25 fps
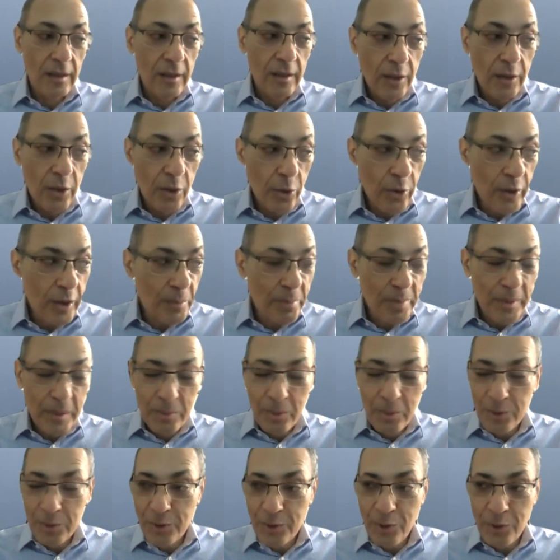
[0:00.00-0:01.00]
Look at
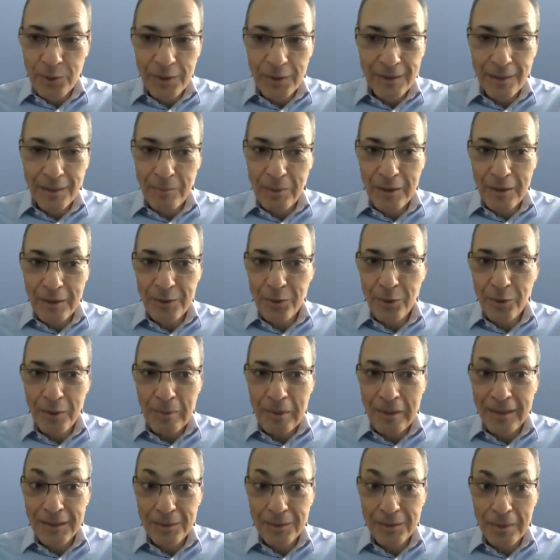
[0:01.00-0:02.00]
people's noses. I'm really sorry about
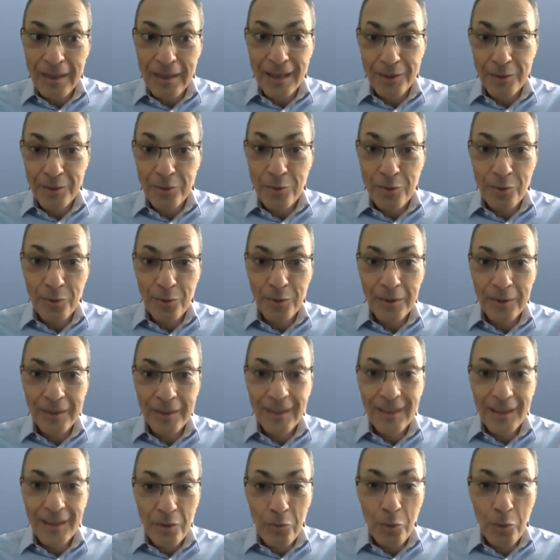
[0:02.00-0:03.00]
this, but that's true.
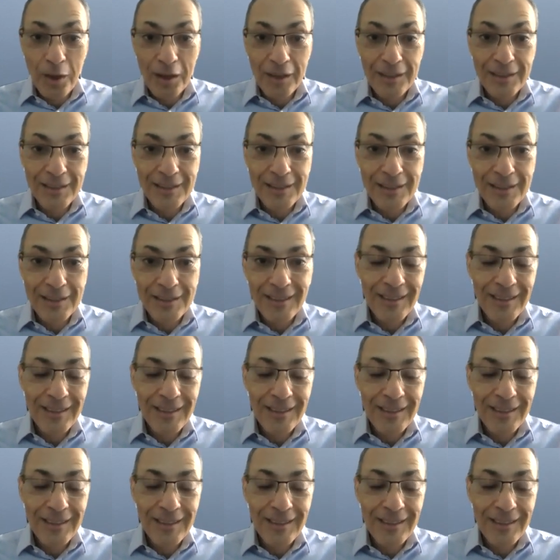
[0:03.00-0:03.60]
It works.